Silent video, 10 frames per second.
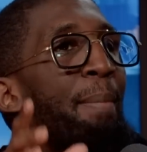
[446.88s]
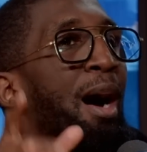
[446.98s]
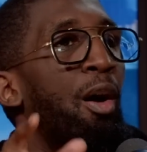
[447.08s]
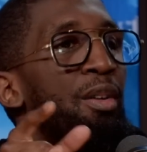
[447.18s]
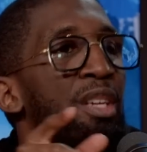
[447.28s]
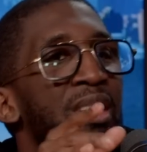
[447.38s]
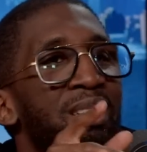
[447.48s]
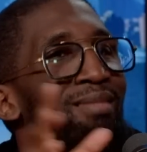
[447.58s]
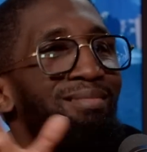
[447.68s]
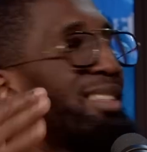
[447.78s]
about,
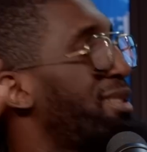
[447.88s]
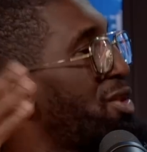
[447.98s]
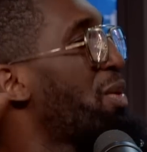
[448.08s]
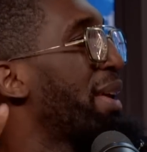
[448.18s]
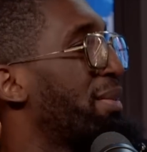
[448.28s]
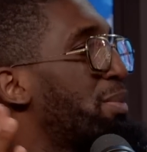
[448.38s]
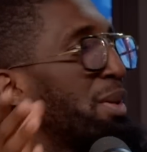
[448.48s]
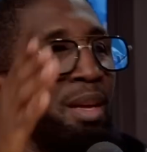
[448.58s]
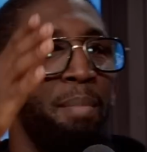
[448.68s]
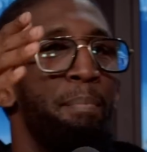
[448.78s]
you know, that
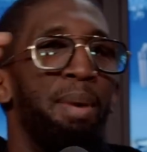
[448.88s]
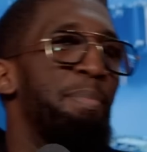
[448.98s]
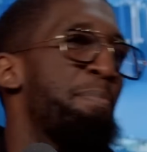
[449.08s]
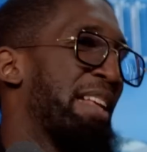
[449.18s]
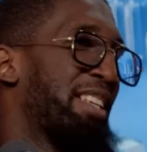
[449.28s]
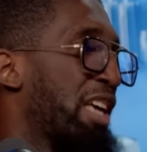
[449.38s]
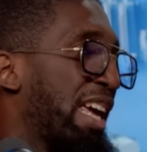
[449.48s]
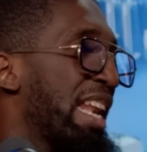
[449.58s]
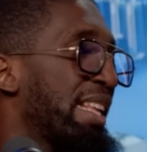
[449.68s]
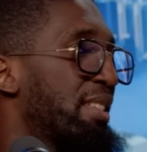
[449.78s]
massacre
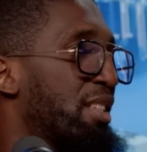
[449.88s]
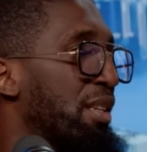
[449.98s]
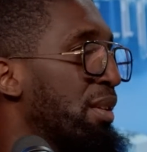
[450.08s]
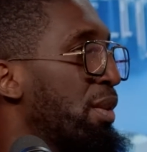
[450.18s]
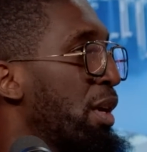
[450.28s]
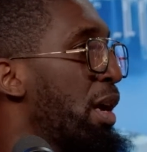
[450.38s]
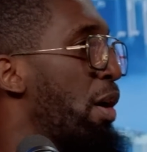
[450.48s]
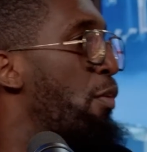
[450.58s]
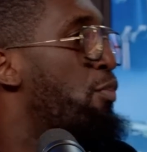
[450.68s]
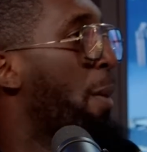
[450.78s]
killings and
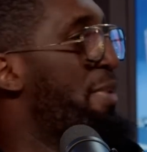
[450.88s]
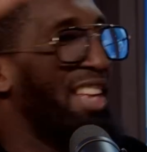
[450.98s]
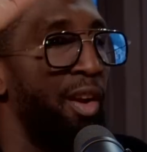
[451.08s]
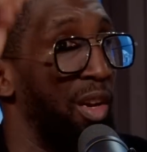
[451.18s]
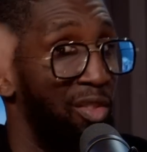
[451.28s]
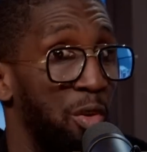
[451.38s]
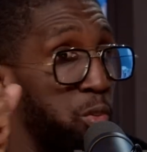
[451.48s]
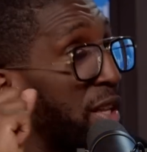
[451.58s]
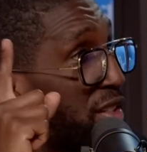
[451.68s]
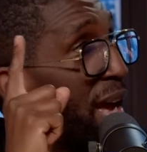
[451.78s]
robberies. I don't, because there was
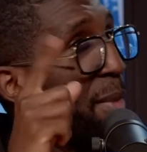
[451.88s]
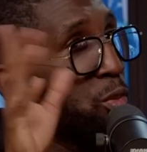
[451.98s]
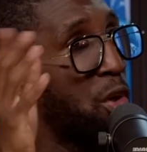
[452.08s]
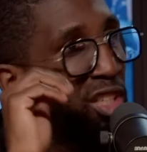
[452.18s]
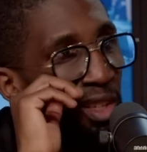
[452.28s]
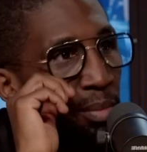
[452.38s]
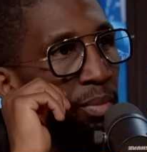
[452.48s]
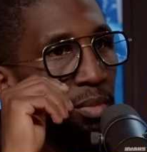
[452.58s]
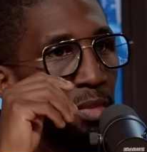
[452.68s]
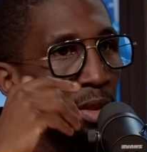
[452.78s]
one time I was
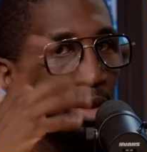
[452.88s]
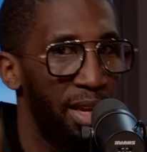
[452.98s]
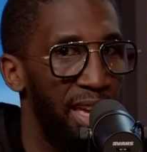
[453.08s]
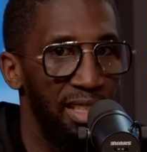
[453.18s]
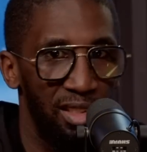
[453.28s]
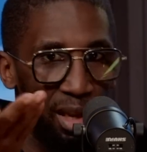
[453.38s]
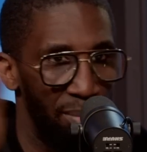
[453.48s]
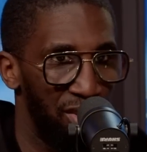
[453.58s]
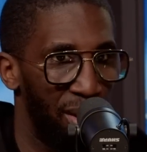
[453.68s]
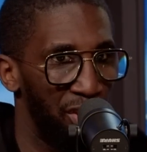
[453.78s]
watching, again,
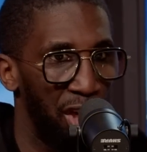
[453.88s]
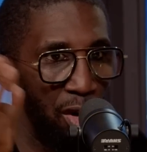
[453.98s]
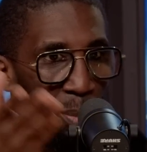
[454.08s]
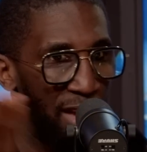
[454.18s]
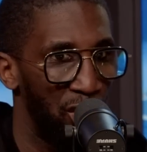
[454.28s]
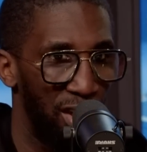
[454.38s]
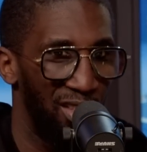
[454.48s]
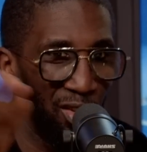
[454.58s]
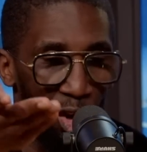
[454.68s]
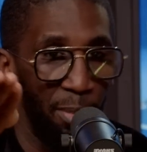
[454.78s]
some some show about, doc,
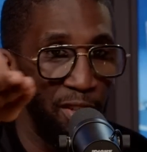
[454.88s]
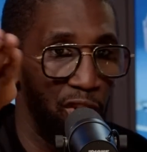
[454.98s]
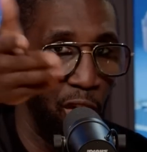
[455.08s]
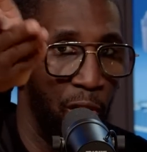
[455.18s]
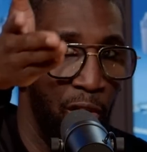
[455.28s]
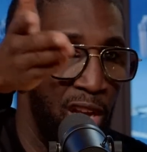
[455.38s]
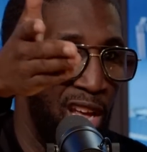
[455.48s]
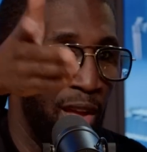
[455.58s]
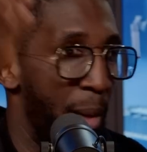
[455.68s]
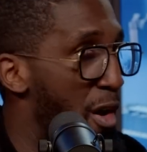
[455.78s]
it's a documentary show,
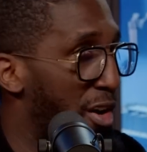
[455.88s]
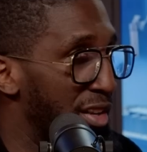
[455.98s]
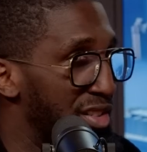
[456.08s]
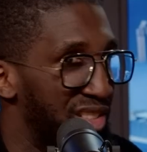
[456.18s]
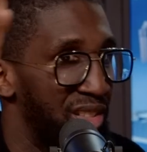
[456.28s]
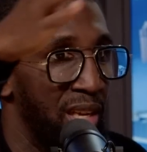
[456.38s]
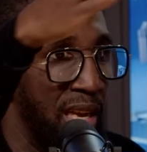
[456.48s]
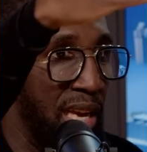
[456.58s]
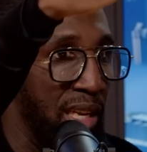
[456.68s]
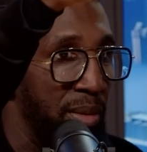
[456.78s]
Americans
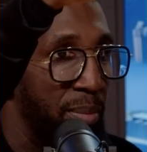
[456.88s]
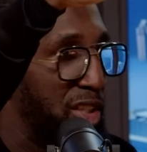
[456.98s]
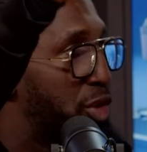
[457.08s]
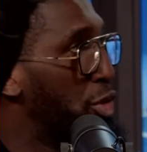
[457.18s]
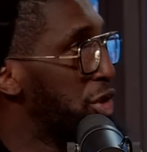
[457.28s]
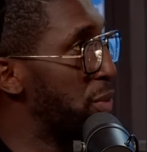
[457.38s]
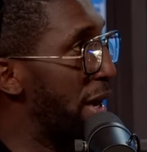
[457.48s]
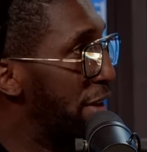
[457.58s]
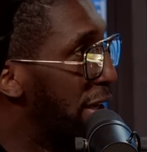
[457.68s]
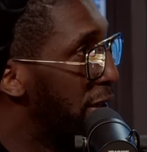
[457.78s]
in Massachusetts,
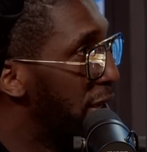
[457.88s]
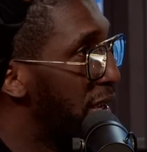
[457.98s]
whatever,